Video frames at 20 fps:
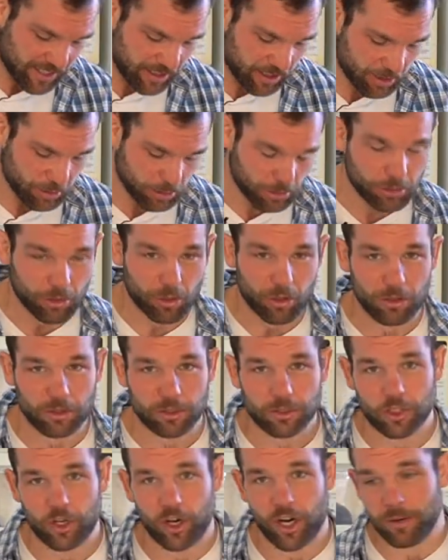a
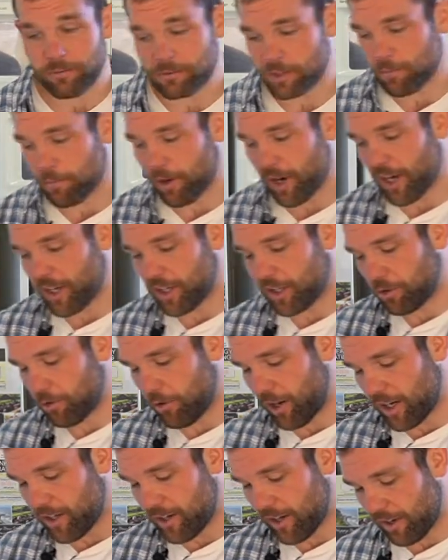long time to
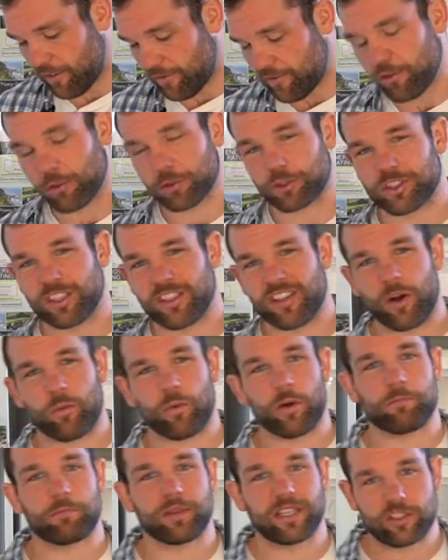biodegrade, and unfortunately that
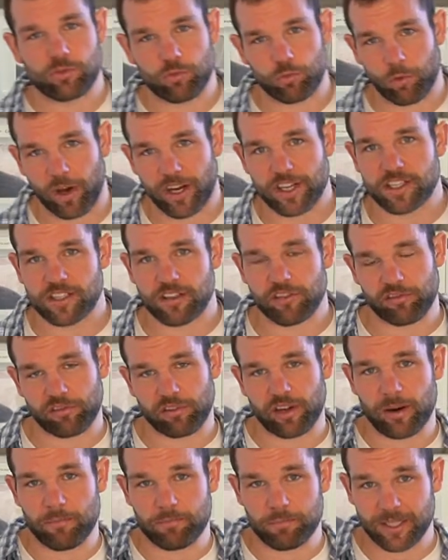won't be great
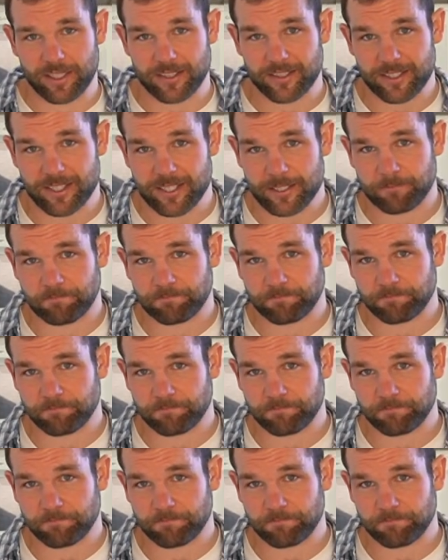for our bins.